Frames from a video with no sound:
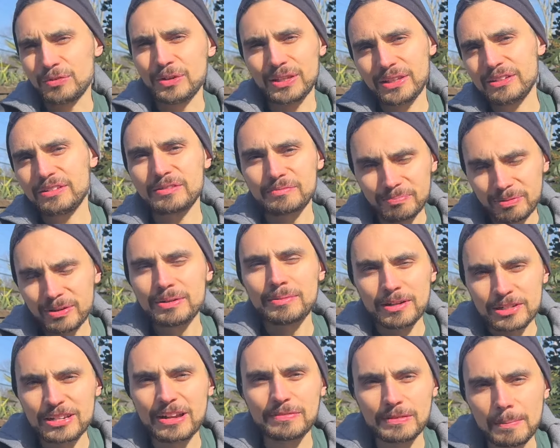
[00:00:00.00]
really pretty
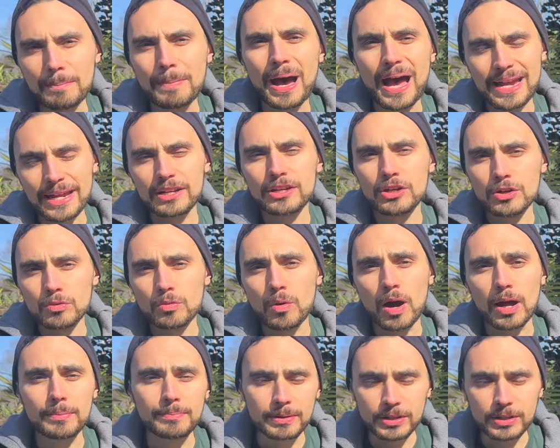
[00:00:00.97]
much have to buy a new one.